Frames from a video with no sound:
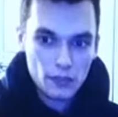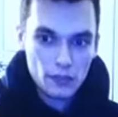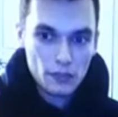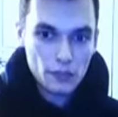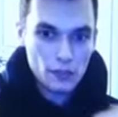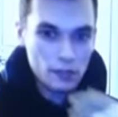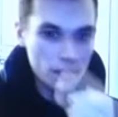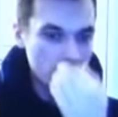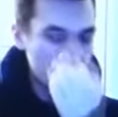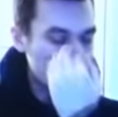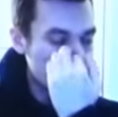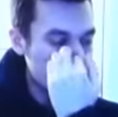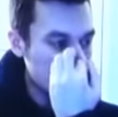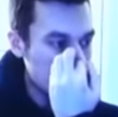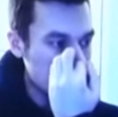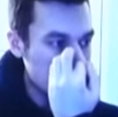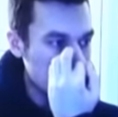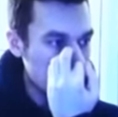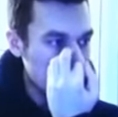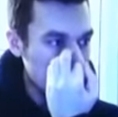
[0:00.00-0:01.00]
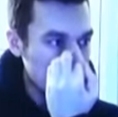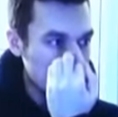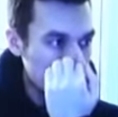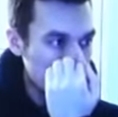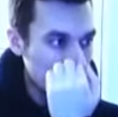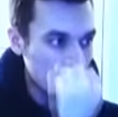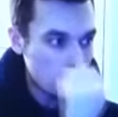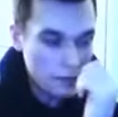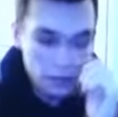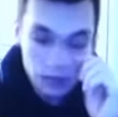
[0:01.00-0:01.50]

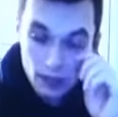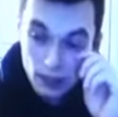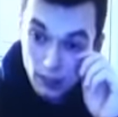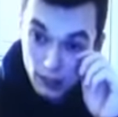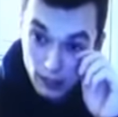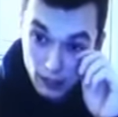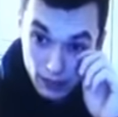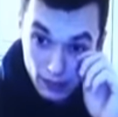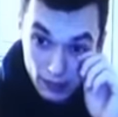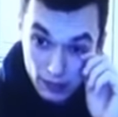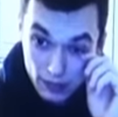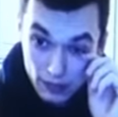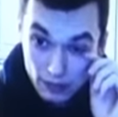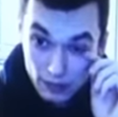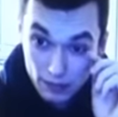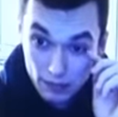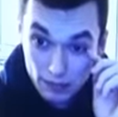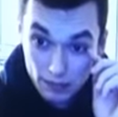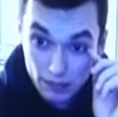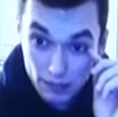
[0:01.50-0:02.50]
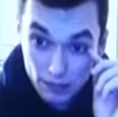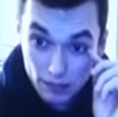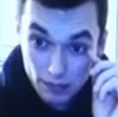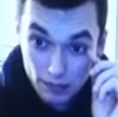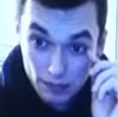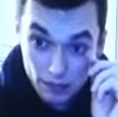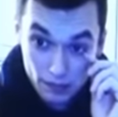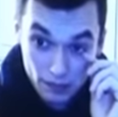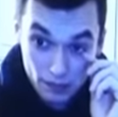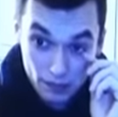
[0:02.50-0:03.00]

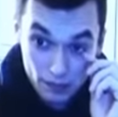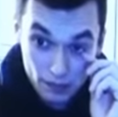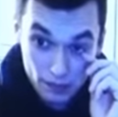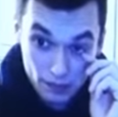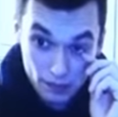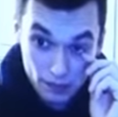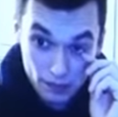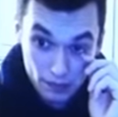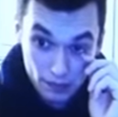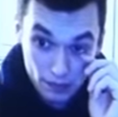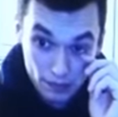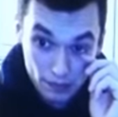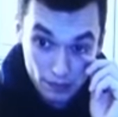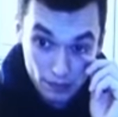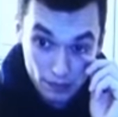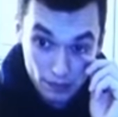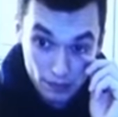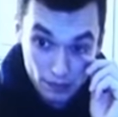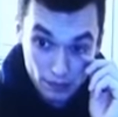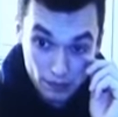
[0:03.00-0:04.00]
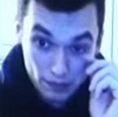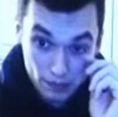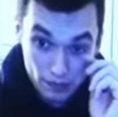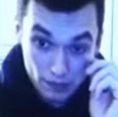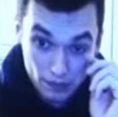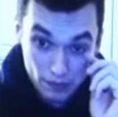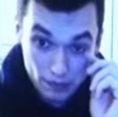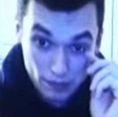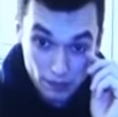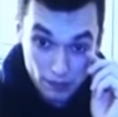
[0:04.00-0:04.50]

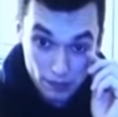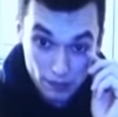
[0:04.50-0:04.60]
[no speech]